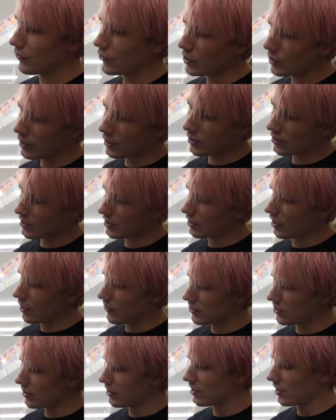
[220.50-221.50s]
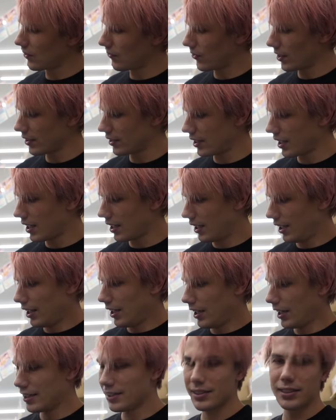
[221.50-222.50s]
a few little scuffs and stuff like that.
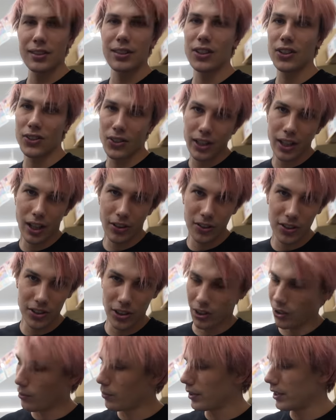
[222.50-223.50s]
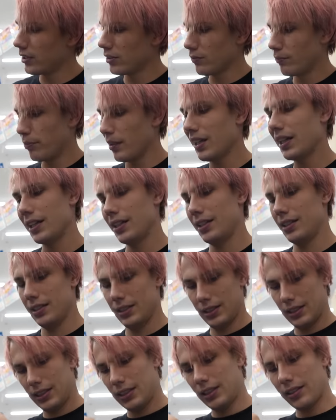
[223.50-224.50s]
It's still a $300 wheel, but
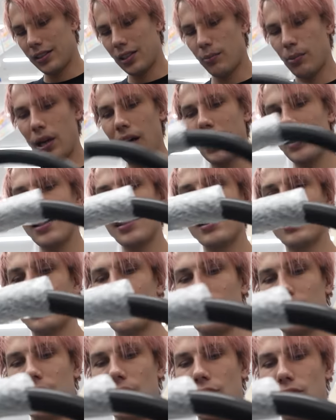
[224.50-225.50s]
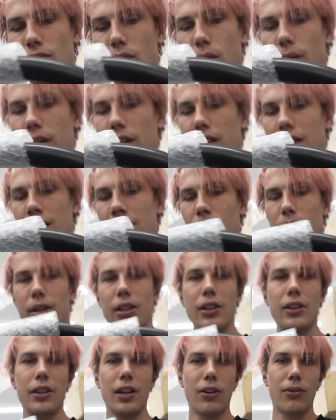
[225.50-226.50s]
I'm gonna buy this and I'm gonna throw it in
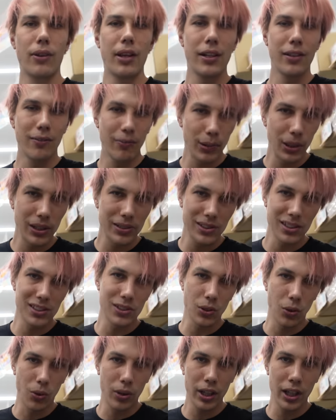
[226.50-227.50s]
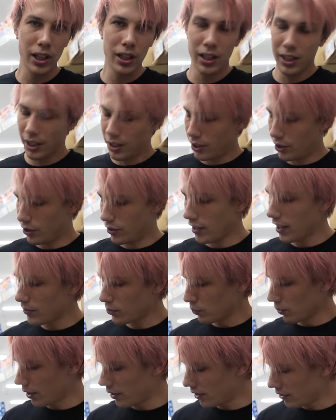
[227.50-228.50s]
with a random person's order who grabs
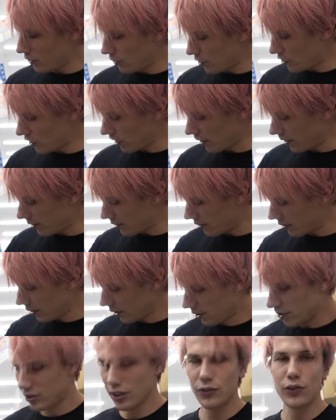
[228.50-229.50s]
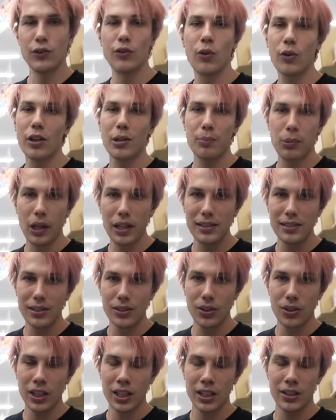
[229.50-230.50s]
one of the new shirts. So if you've already placed an
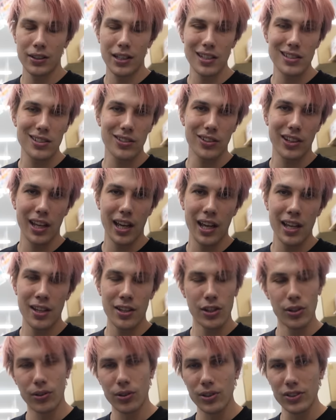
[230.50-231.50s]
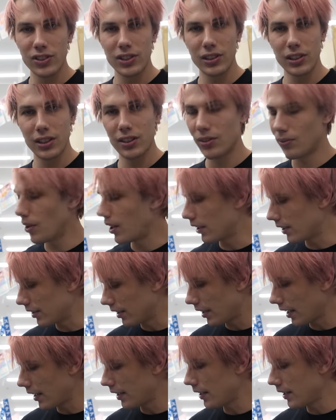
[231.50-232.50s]
order, that's okay. You're all still in the running to
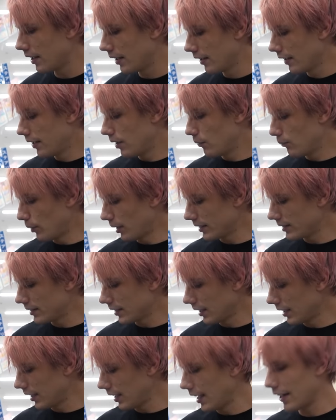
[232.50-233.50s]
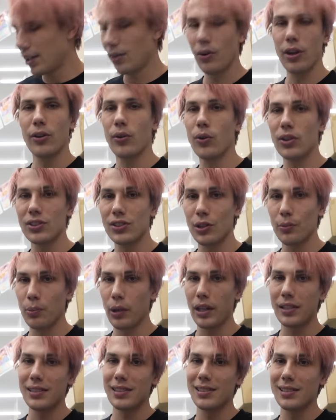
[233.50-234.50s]
get it. But uh, anyone who also
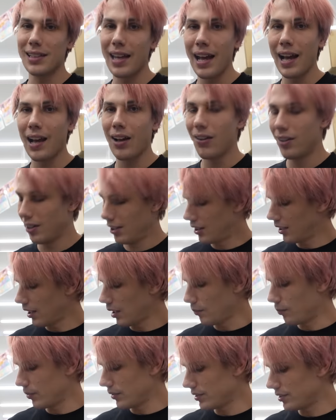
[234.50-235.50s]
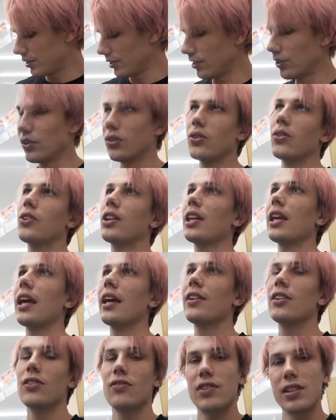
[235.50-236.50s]
places now up until the
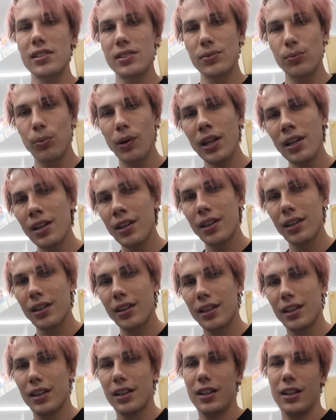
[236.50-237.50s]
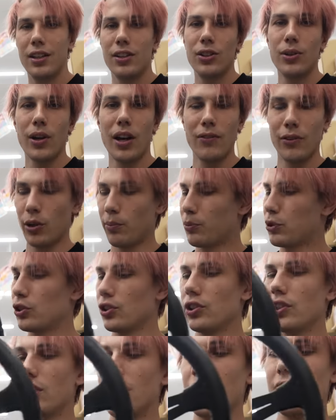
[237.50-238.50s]
end of this week you have an
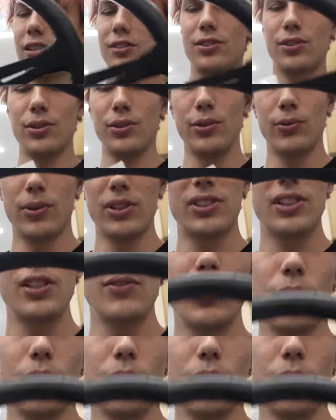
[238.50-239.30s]
opportunity to receive